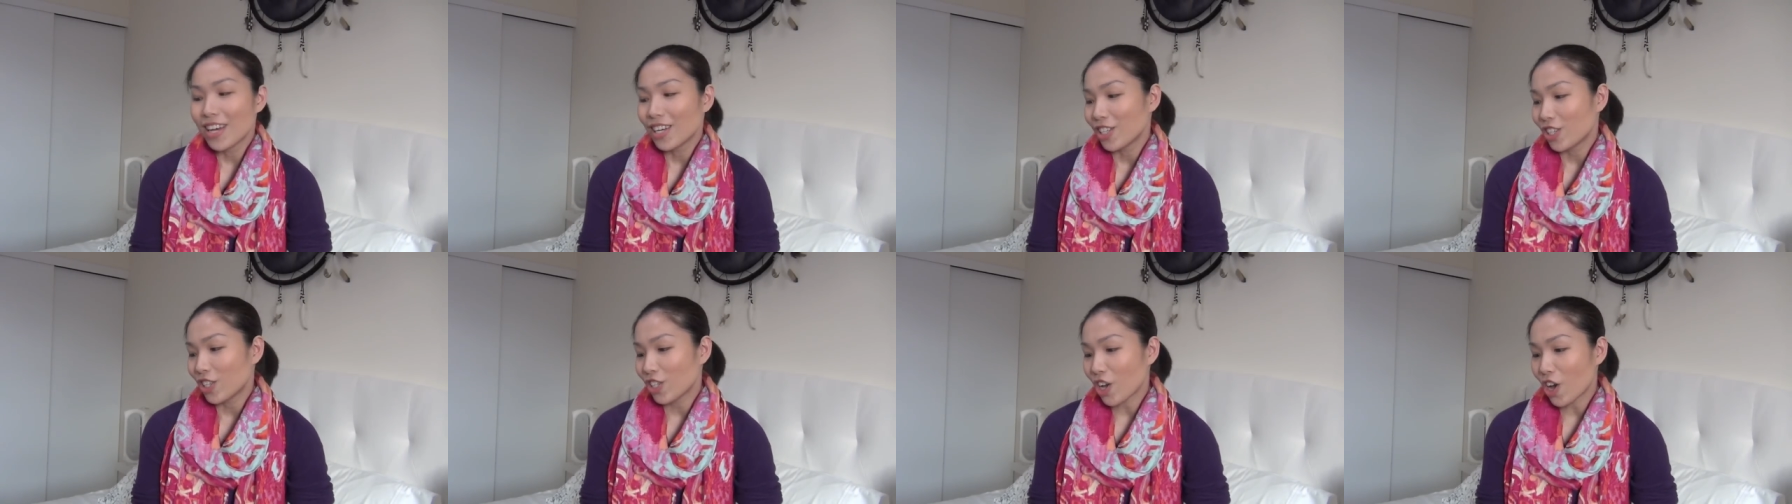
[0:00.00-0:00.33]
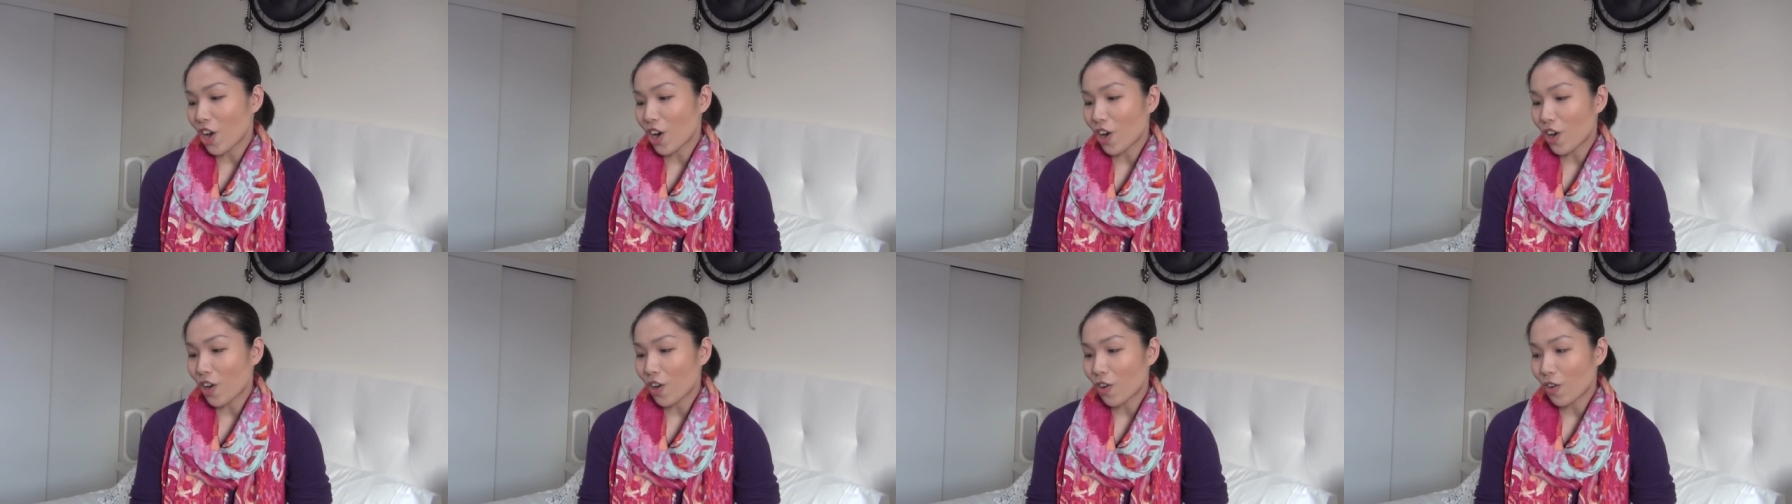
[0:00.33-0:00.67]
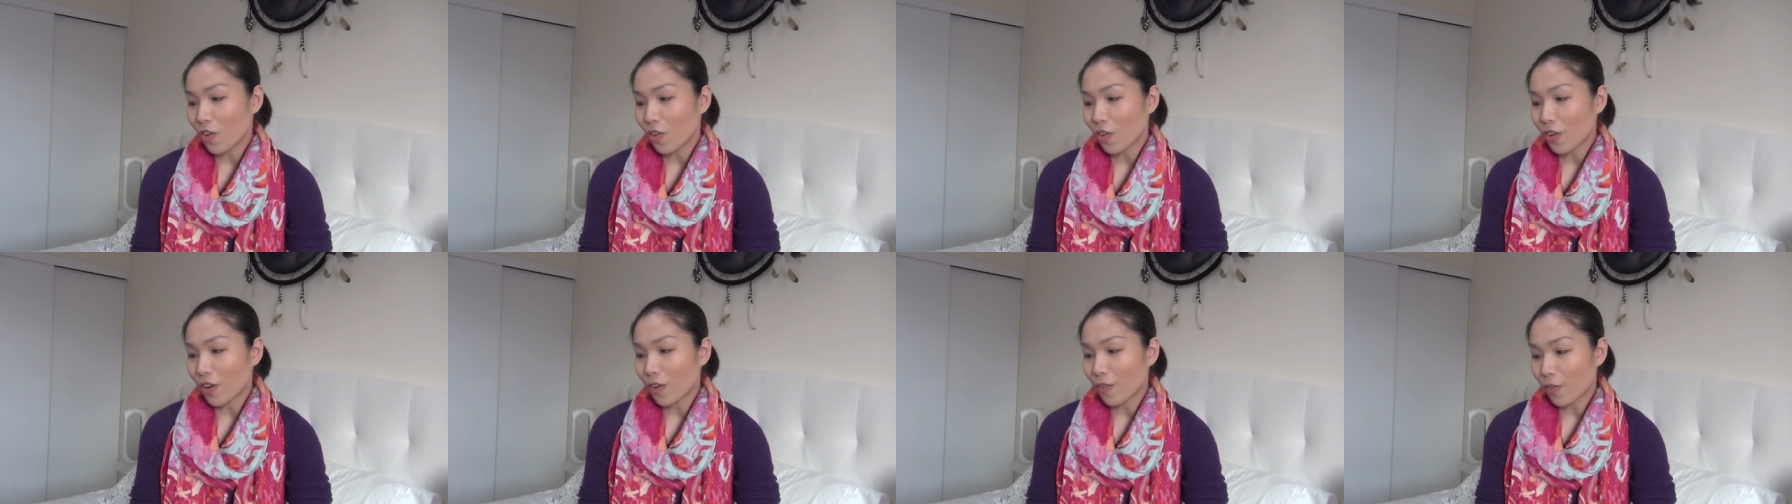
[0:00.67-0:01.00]

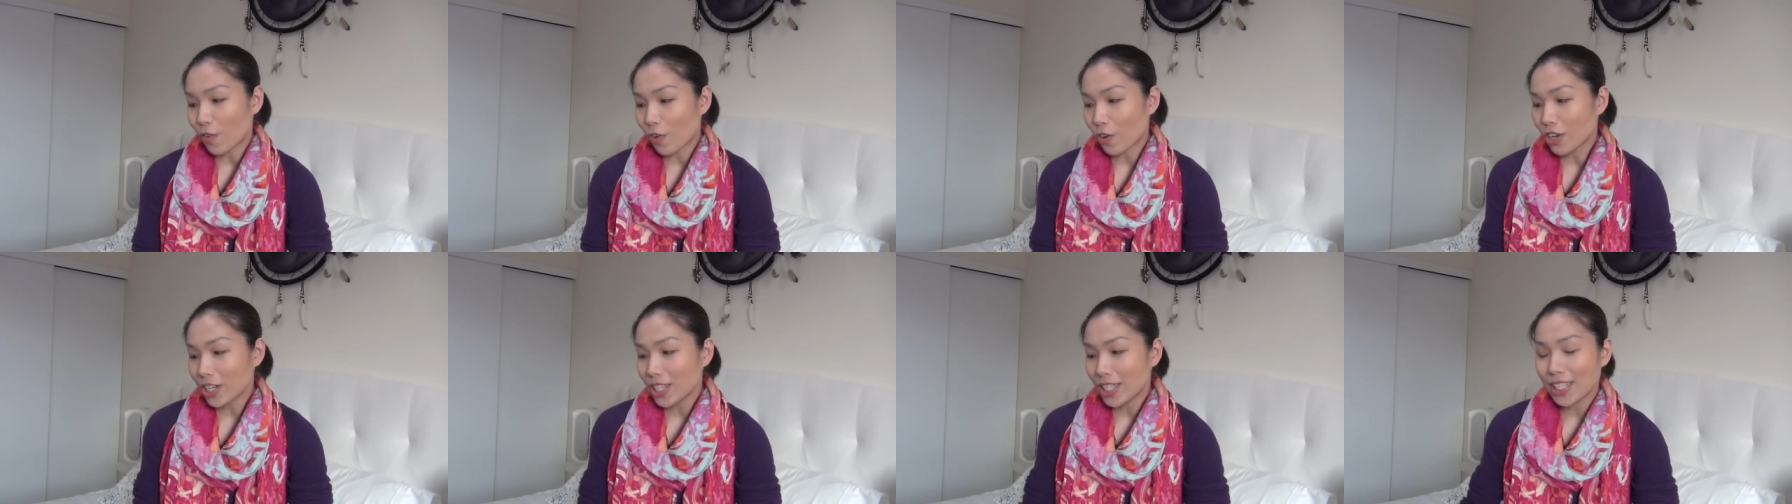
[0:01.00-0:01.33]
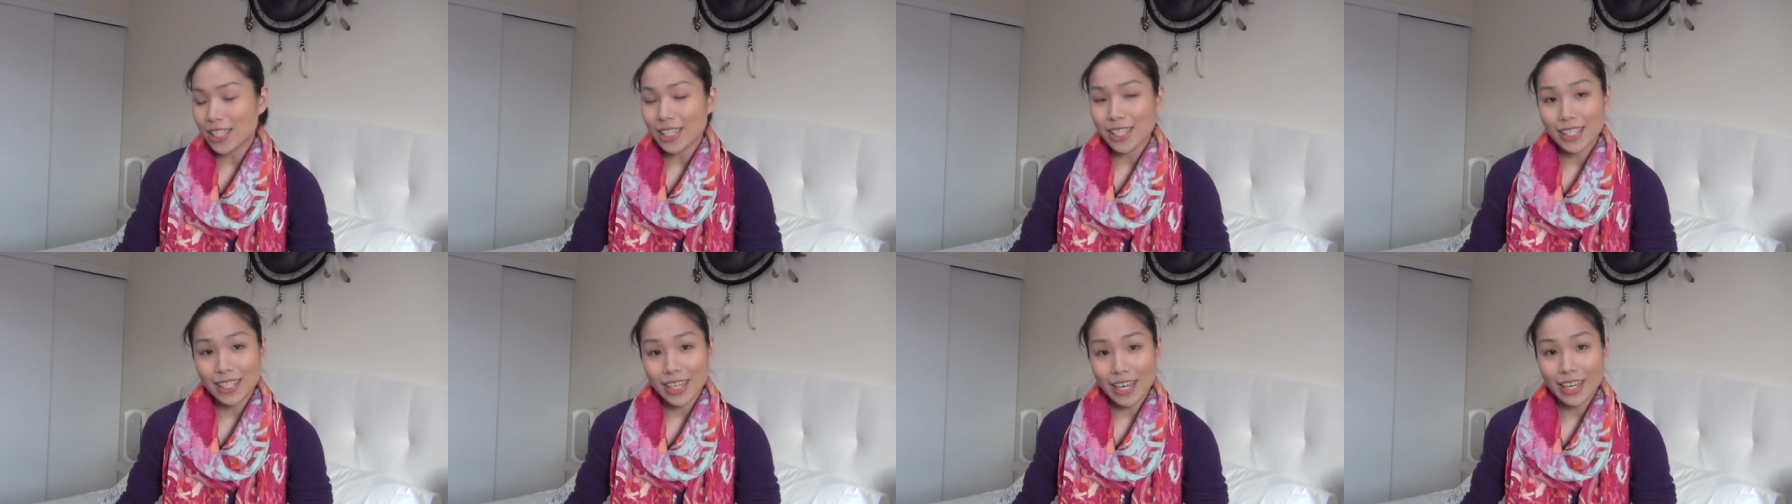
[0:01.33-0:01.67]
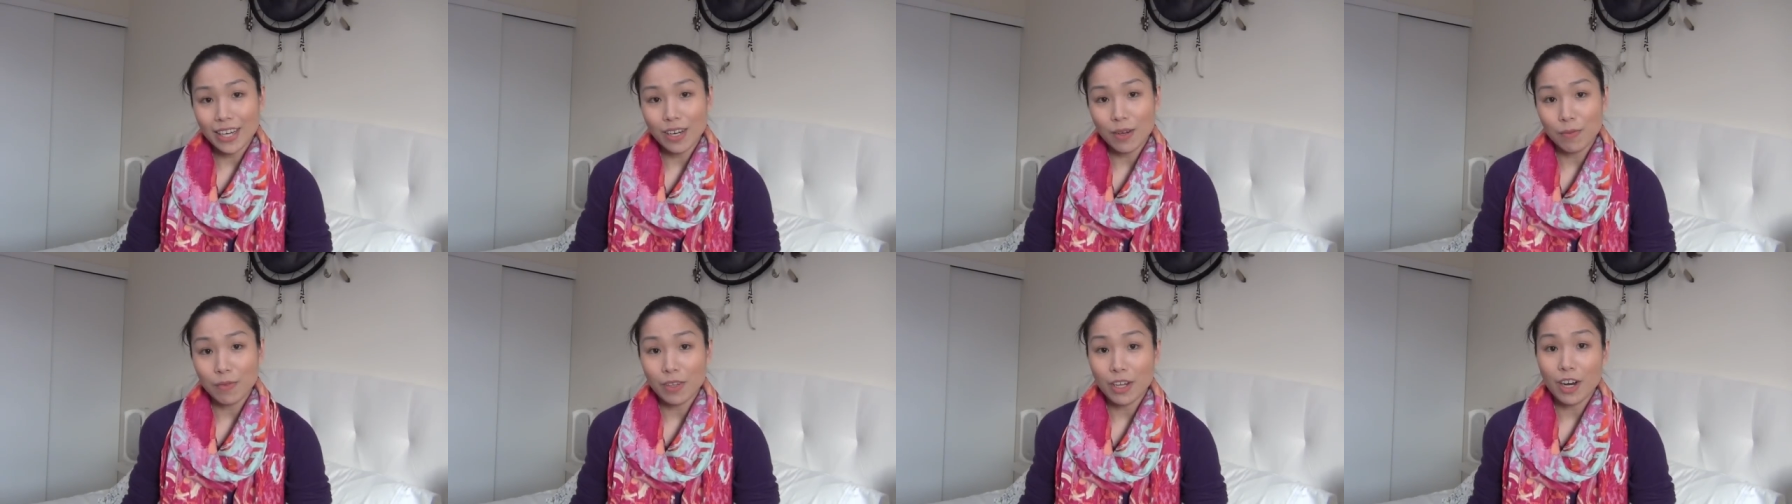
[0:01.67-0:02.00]
So of course these
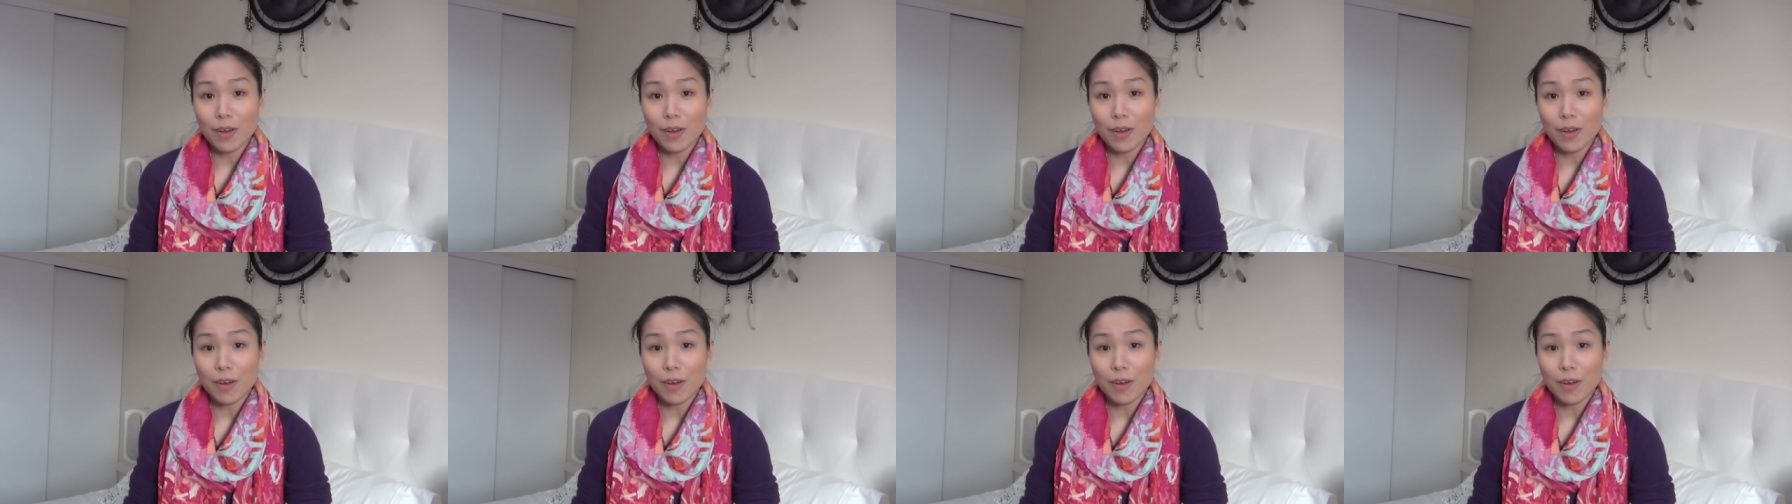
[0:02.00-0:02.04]
items